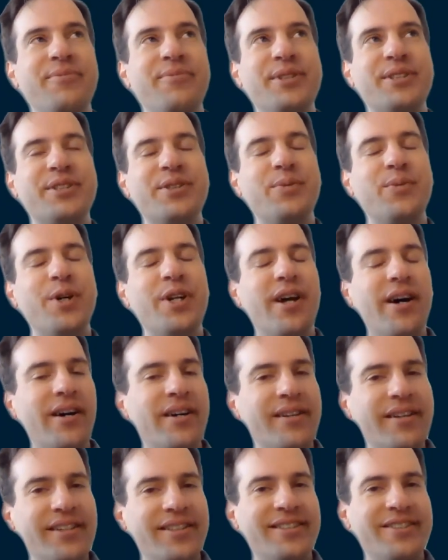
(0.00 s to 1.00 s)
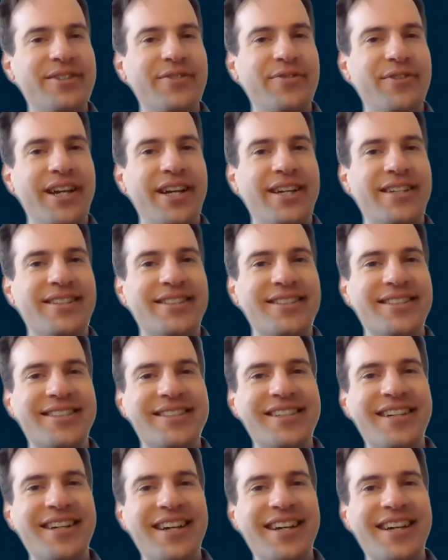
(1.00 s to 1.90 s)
So what are these effects?